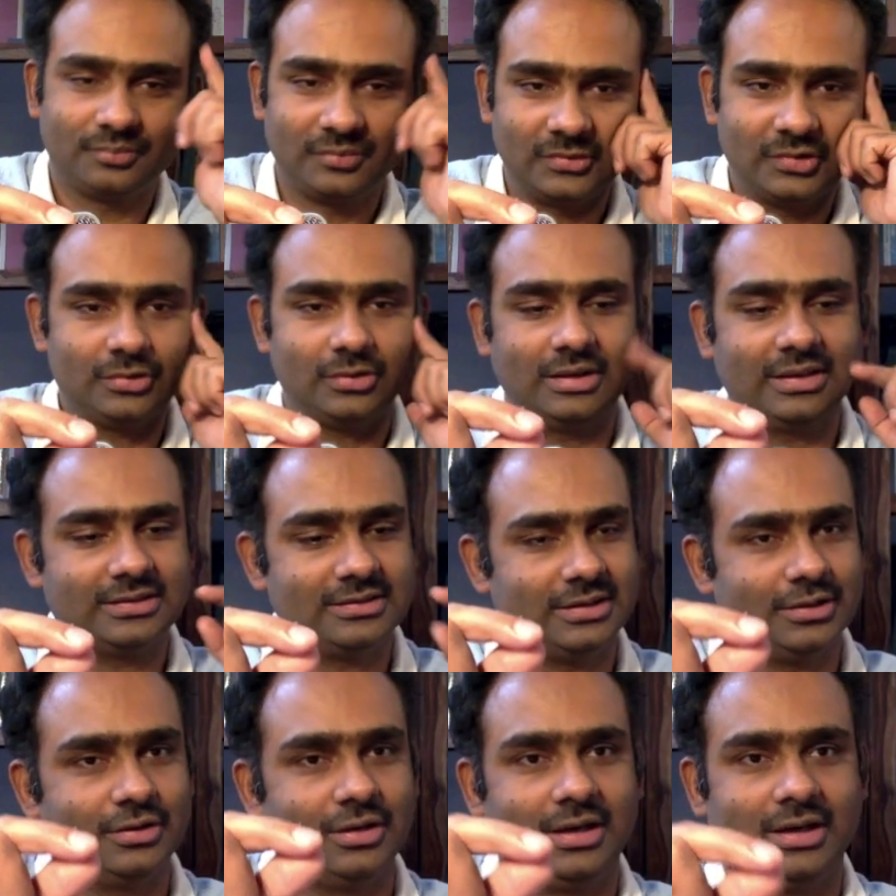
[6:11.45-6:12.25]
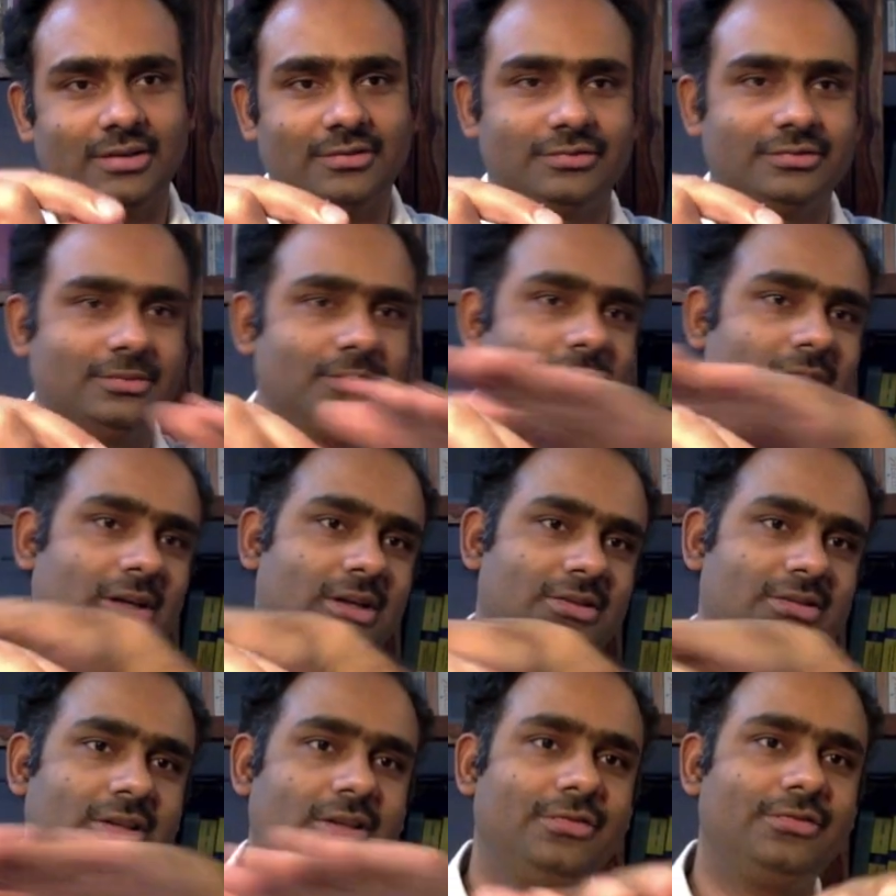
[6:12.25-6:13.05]
So let's say you have a
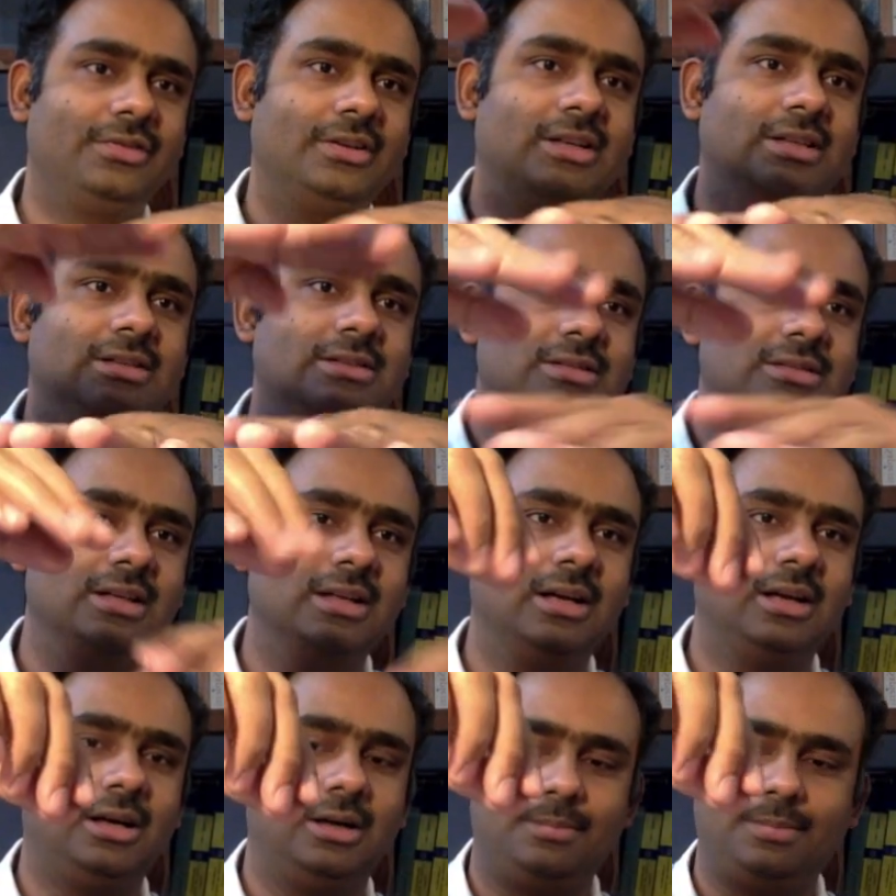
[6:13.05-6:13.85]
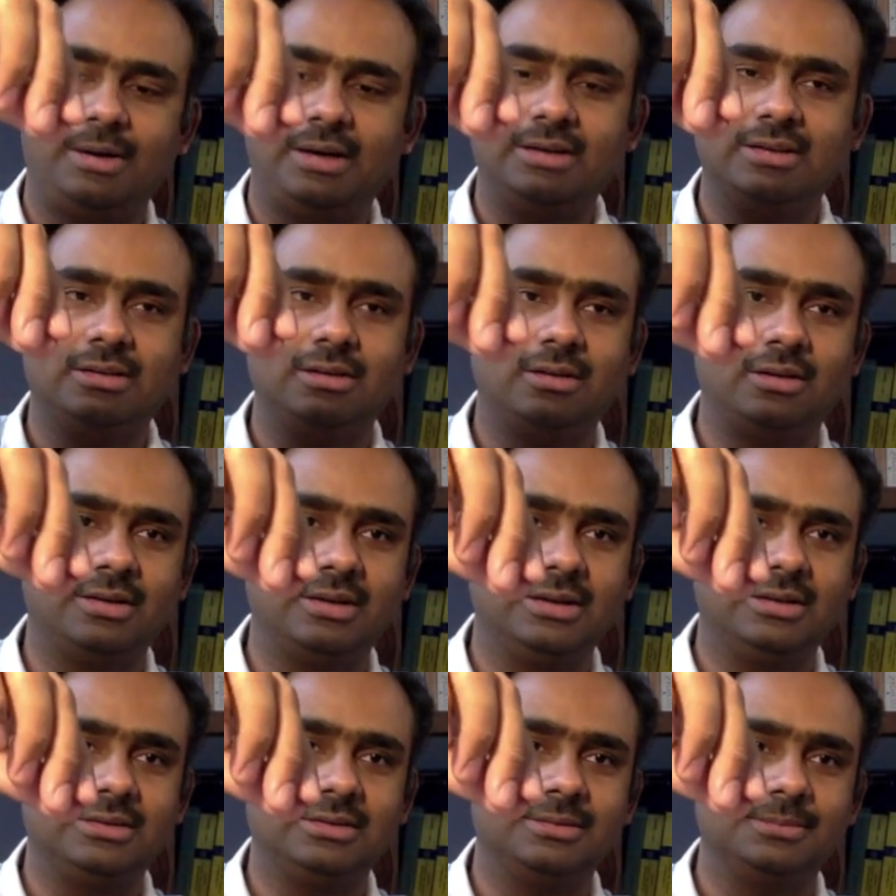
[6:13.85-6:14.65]
surface, a particle on it,